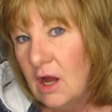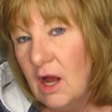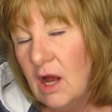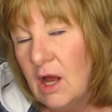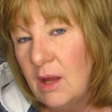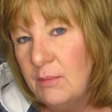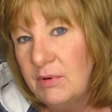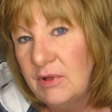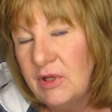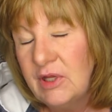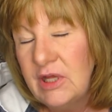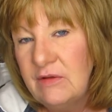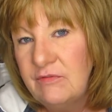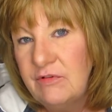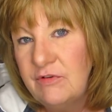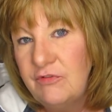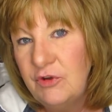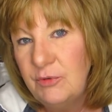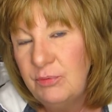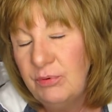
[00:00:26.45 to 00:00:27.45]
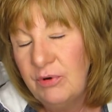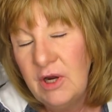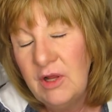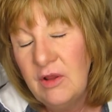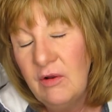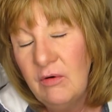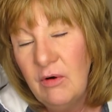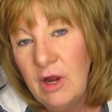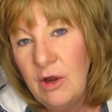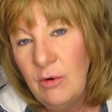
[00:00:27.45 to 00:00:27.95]
I believe if you pray
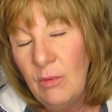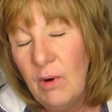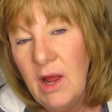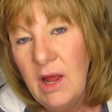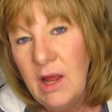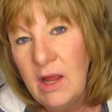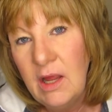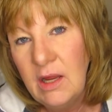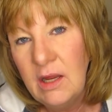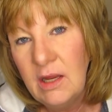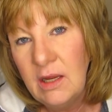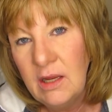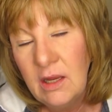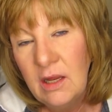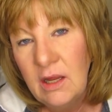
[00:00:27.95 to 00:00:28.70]
the right way,